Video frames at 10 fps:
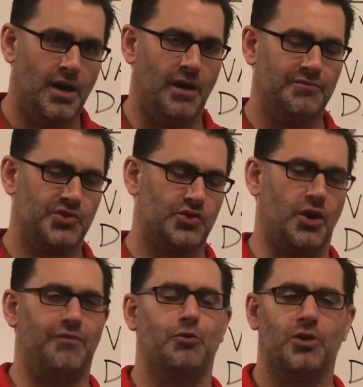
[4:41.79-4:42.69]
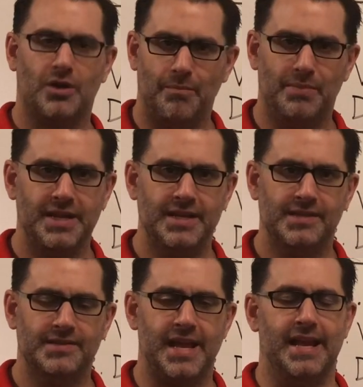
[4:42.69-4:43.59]
of software
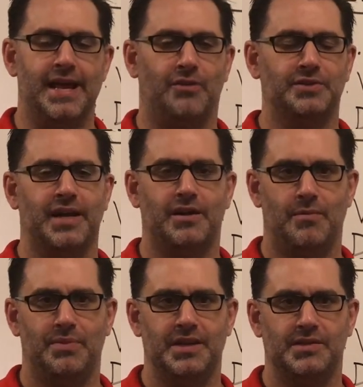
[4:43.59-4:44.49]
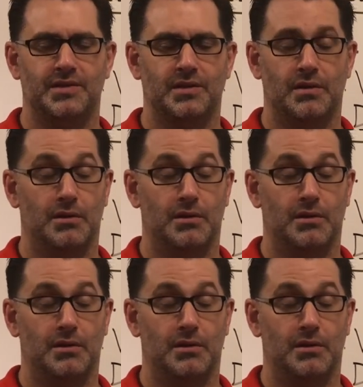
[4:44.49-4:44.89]
companies and health tech companies,